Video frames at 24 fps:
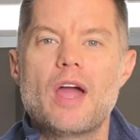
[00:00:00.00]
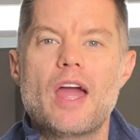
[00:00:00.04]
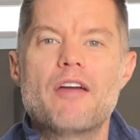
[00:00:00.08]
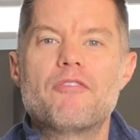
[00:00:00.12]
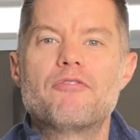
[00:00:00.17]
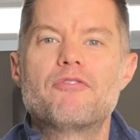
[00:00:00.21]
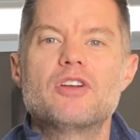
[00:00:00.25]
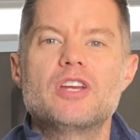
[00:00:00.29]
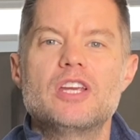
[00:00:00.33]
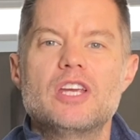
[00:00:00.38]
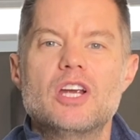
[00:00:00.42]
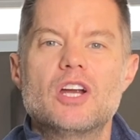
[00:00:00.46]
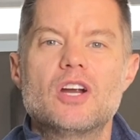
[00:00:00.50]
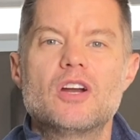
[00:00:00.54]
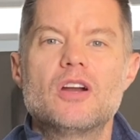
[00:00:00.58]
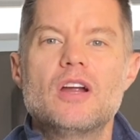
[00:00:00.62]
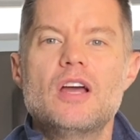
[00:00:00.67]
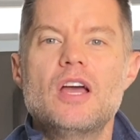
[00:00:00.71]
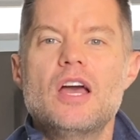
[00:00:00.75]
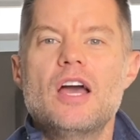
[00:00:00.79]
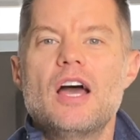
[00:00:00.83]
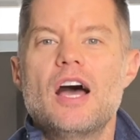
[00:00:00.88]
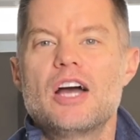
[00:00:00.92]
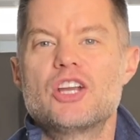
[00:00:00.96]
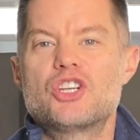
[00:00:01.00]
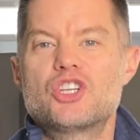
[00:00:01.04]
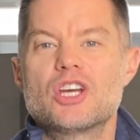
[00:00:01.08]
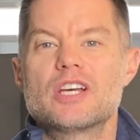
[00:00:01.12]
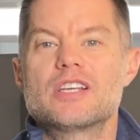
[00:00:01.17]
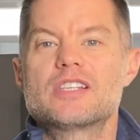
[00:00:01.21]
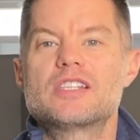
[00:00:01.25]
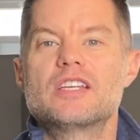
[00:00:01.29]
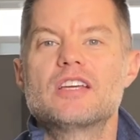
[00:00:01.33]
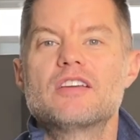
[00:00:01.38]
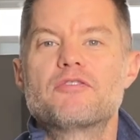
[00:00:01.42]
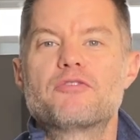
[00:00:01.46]
every year,
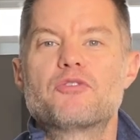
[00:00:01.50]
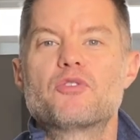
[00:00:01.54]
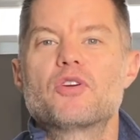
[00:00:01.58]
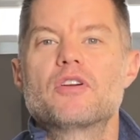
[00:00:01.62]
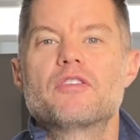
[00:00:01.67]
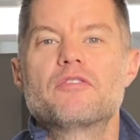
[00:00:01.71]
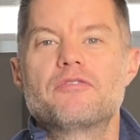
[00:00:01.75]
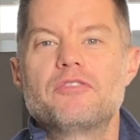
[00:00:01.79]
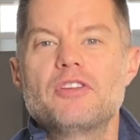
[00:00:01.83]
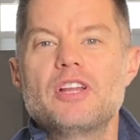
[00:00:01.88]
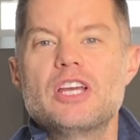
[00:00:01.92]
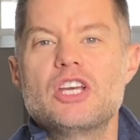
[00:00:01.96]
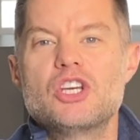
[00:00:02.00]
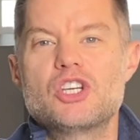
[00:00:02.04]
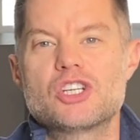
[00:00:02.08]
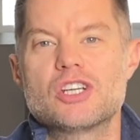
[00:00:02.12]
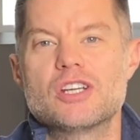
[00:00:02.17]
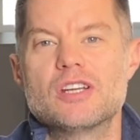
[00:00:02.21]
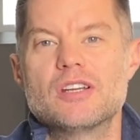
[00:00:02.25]
adjusting for inflation.